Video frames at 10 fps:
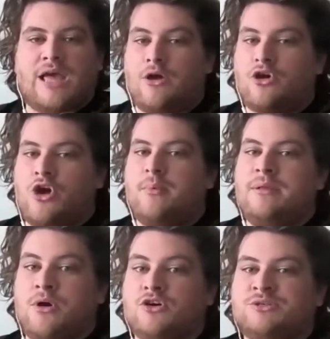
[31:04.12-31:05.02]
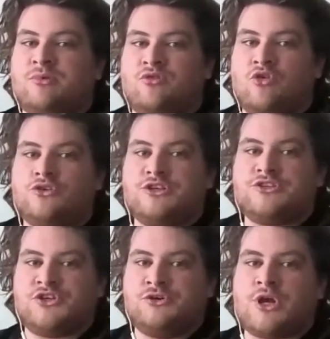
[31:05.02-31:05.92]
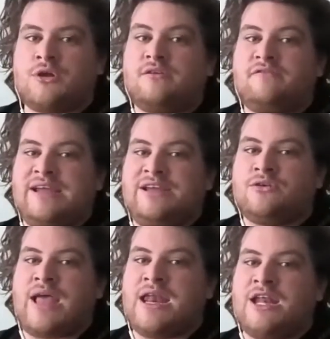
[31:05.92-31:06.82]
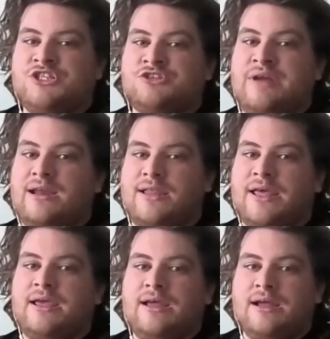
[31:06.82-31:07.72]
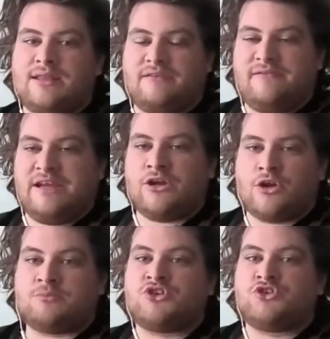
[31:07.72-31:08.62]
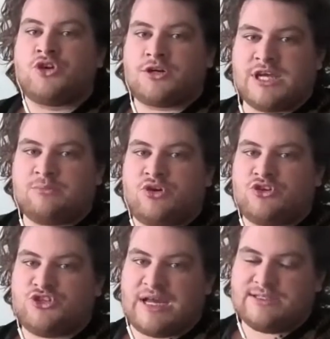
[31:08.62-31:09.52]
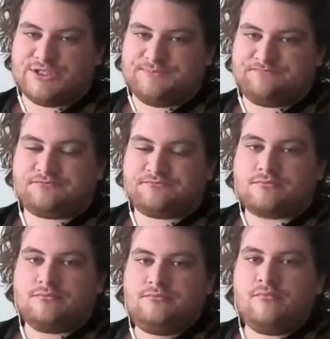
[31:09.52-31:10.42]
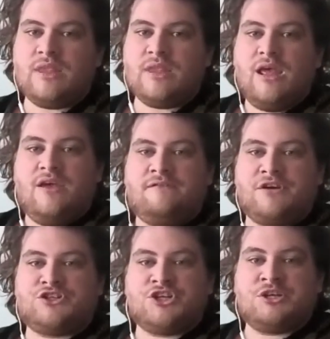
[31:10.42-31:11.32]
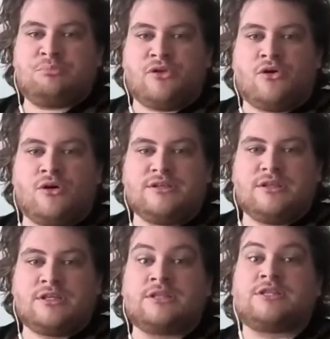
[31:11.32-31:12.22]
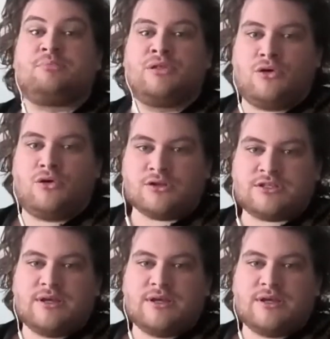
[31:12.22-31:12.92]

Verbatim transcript: comment box marauders who don't feed on energy directly, they feed on obstructing projects. Fisher deployed, deplored